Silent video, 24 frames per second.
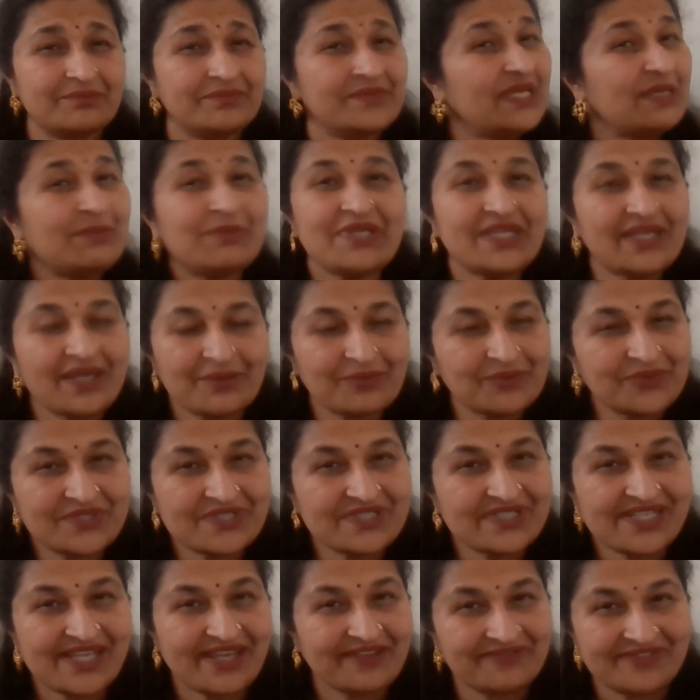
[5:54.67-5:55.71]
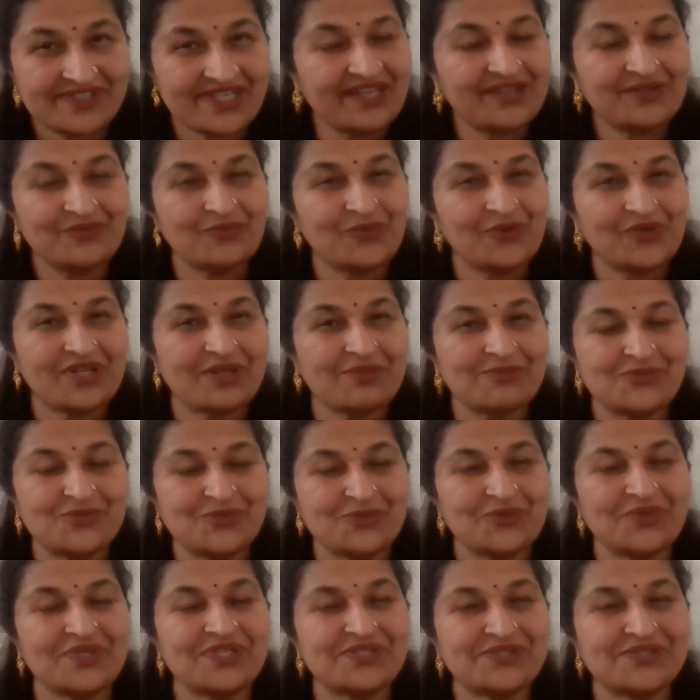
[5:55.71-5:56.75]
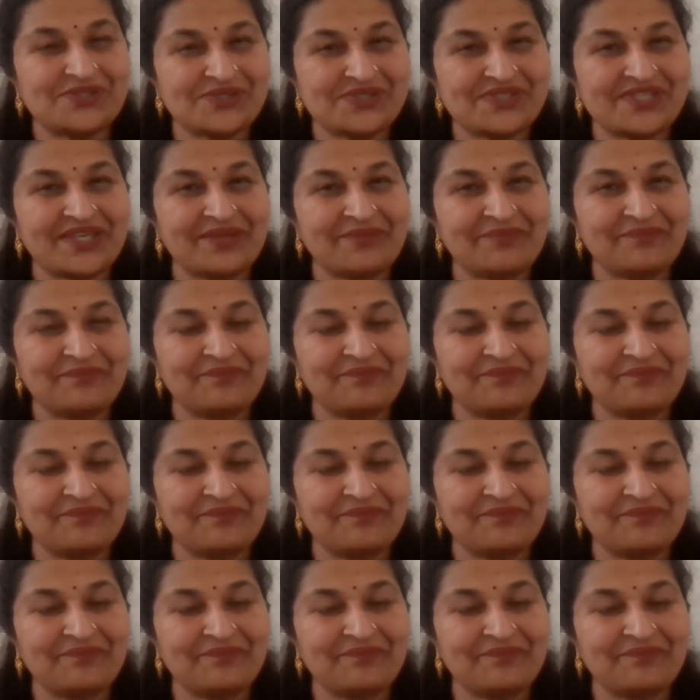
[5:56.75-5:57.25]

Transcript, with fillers: Maybe I wouldn't have done what I'm doing today.